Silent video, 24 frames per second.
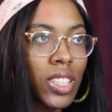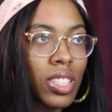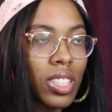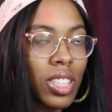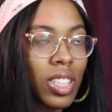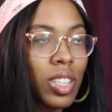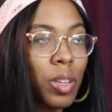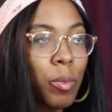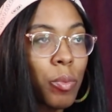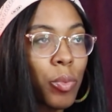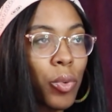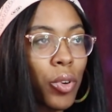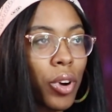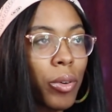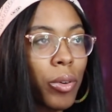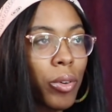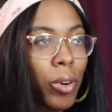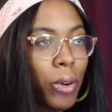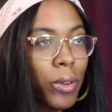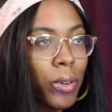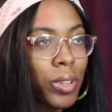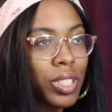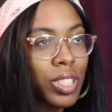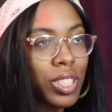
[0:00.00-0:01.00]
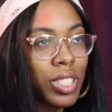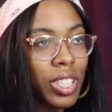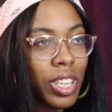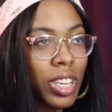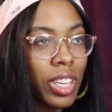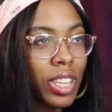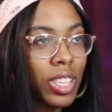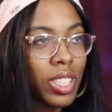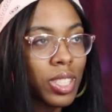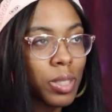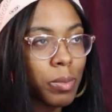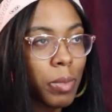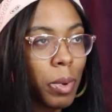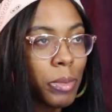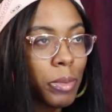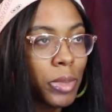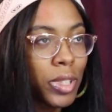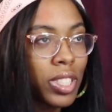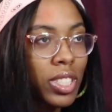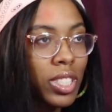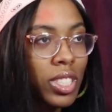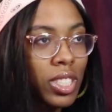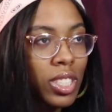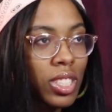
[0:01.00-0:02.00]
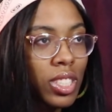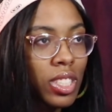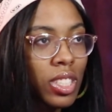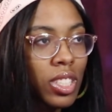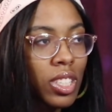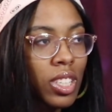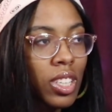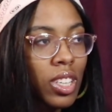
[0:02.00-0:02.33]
Is that the boy we're always seeing in his memories?